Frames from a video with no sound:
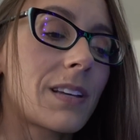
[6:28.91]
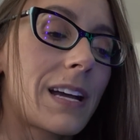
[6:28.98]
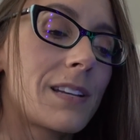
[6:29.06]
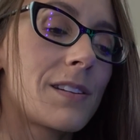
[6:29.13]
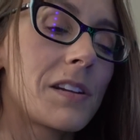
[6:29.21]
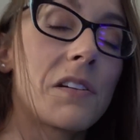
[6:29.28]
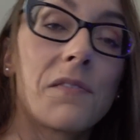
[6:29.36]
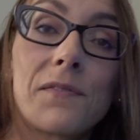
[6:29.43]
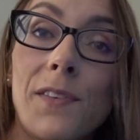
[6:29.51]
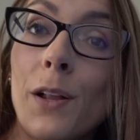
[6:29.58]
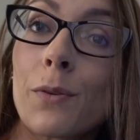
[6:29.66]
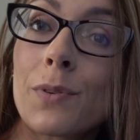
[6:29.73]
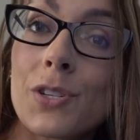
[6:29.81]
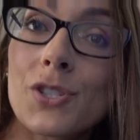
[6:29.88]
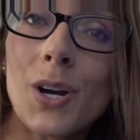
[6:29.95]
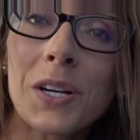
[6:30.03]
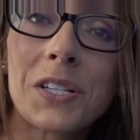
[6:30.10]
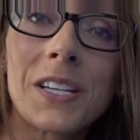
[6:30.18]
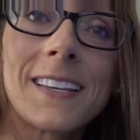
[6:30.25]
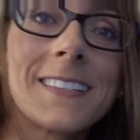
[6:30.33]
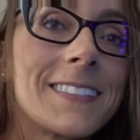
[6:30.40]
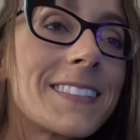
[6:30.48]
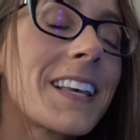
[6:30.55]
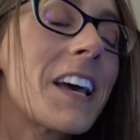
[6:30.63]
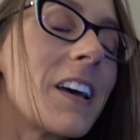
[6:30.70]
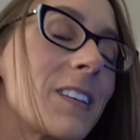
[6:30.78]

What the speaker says: I didn't follow instructions.